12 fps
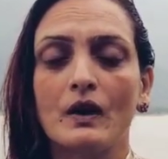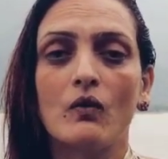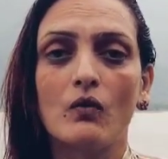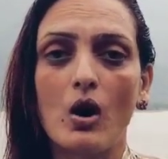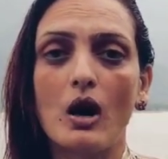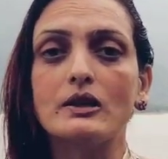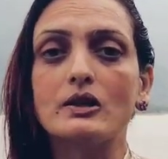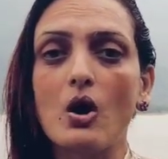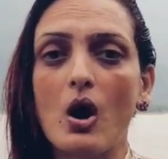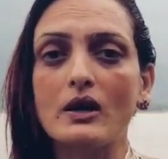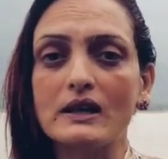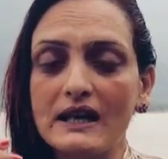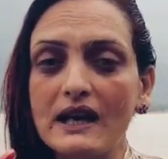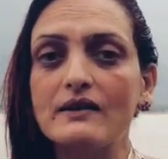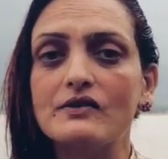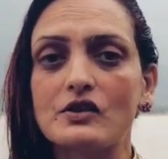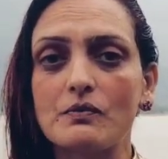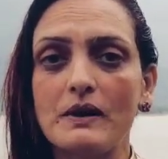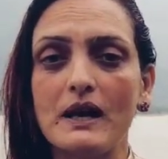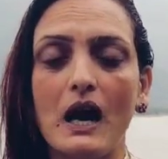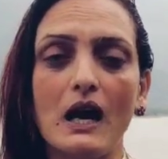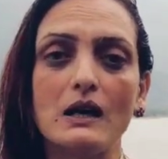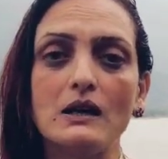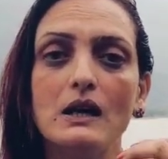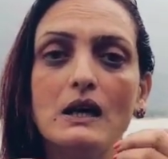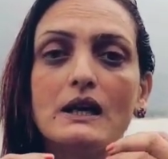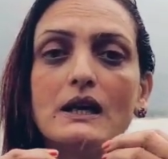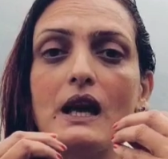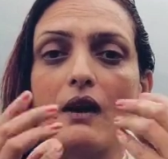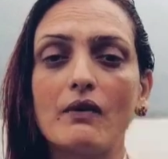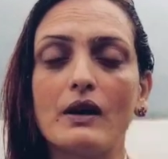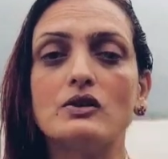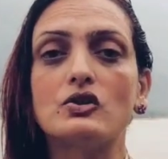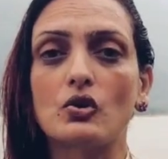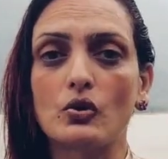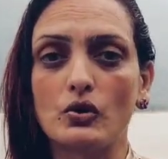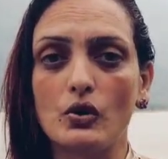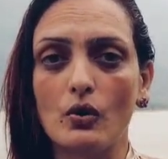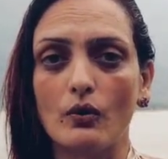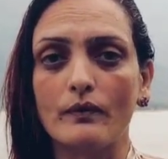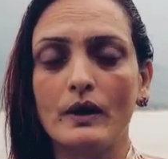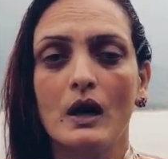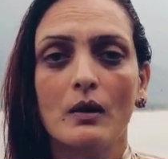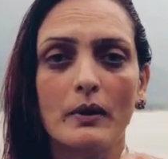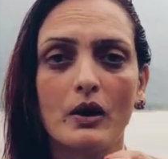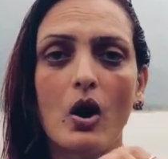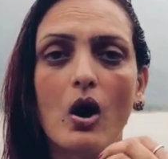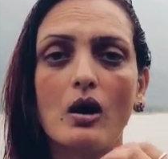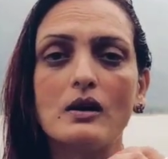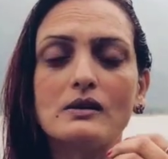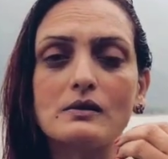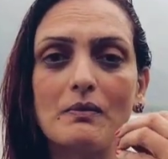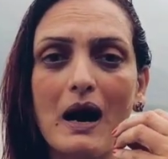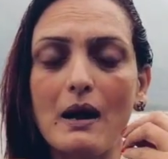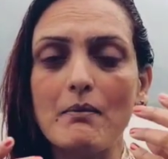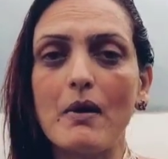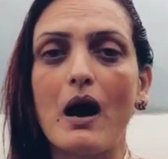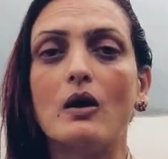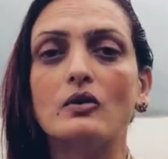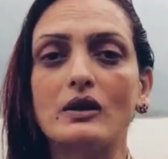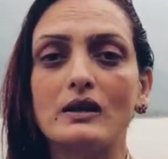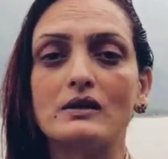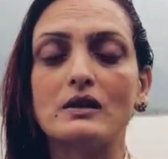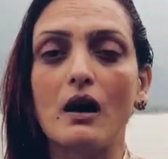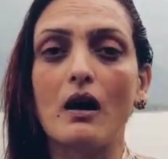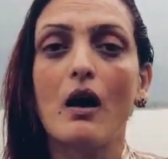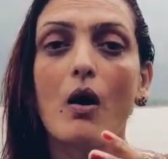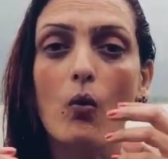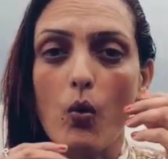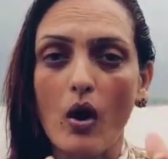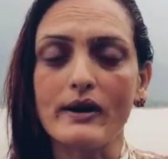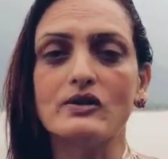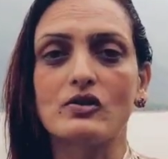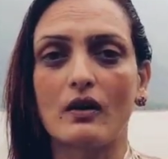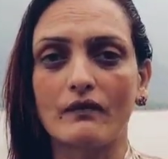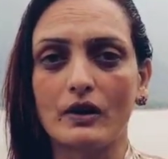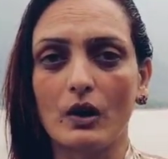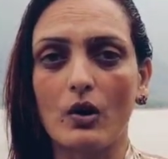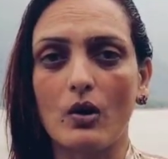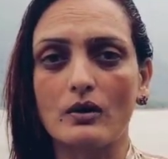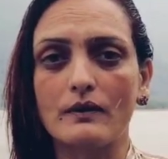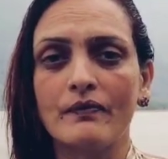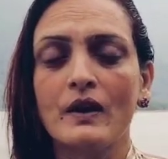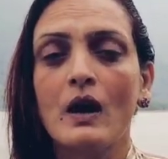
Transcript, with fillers: What God gives me, I give it to you because my mouth is the voice of the Lord.